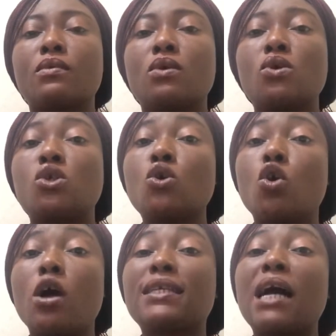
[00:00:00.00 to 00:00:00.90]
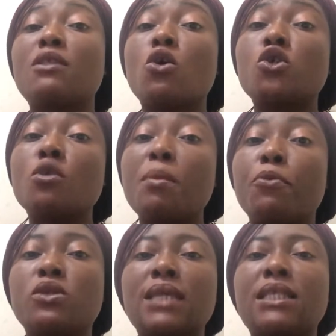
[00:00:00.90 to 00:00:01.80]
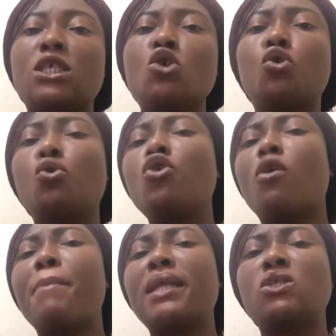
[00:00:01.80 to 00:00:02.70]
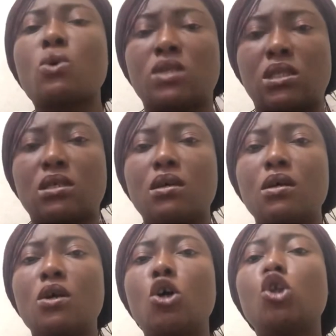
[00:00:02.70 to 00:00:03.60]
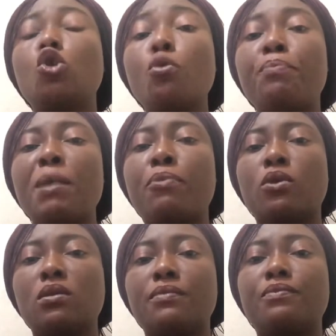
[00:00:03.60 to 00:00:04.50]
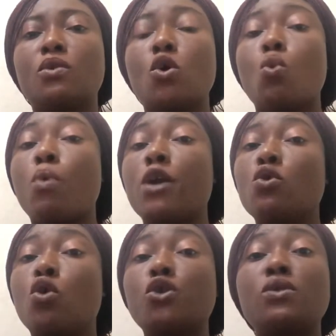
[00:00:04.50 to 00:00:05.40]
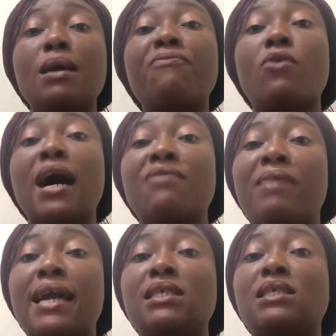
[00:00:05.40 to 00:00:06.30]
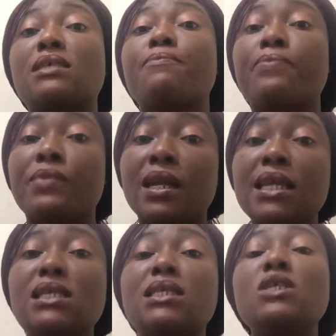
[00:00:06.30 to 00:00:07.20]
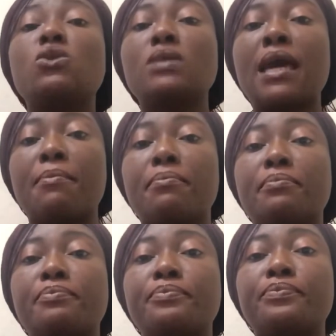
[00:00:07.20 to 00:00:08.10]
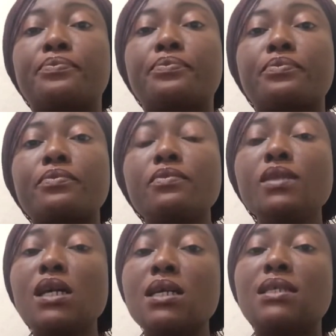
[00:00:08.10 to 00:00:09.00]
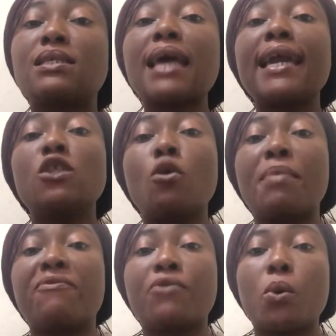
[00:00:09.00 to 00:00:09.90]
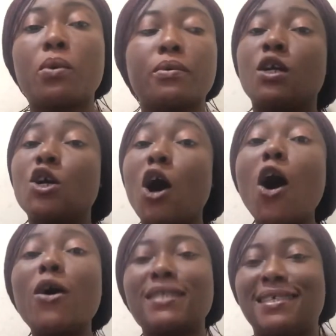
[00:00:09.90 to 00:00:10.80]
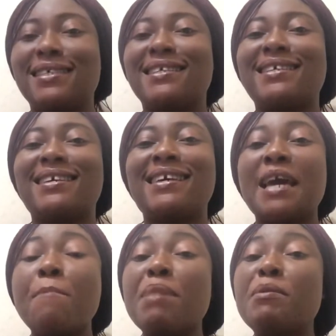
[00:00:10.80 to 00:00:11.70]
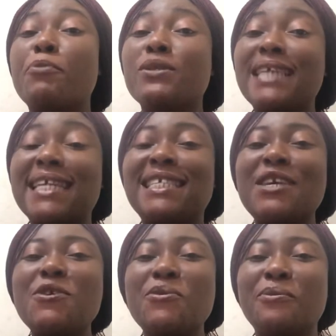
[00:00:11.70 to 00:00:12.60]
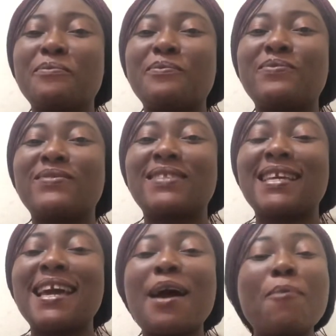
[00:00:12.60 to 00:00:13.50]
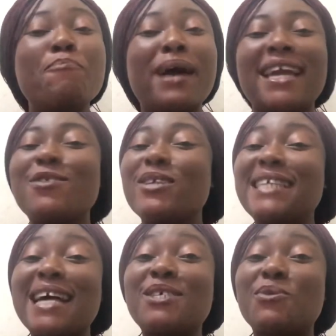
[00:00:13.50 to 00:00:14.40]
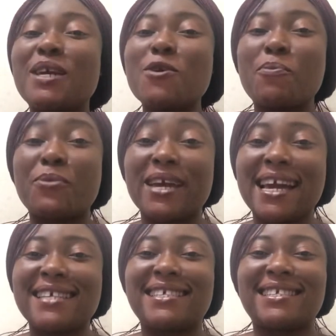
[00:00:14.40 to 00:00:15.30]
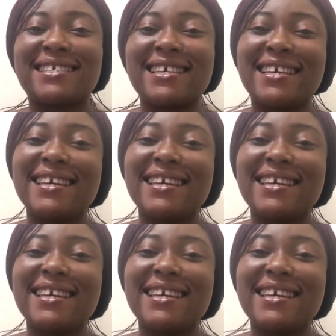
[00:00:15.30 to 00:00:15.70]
So God can also be protecting you through your mentors, through people. When you go to them for advice, listen to them. Sign number four. God may be protecting you by not answering your prayers.